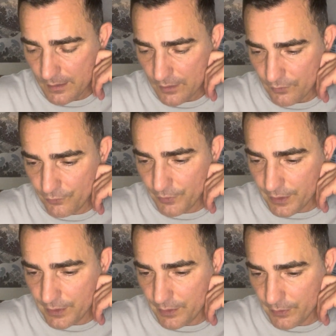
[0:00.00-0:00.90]

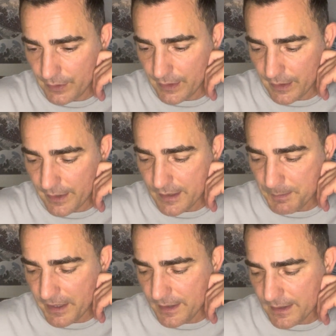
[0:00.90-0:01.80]
Really, really nice,
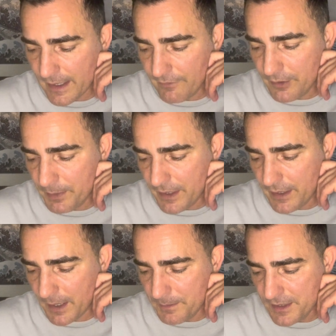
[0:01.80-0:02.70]
because everybody
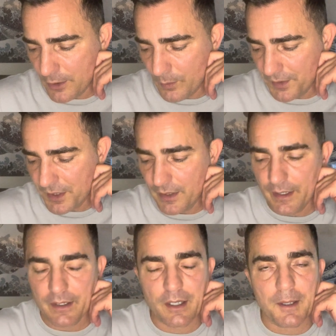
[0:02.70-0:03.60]
comes out with the Nine
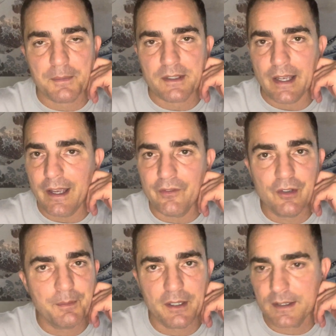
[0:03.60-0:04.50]
of Cups.
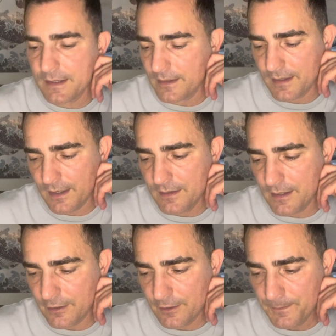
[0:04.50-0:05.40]
Everybody's content
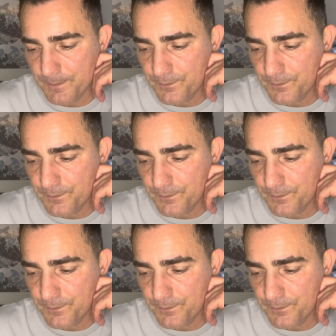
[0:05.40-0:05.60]
here.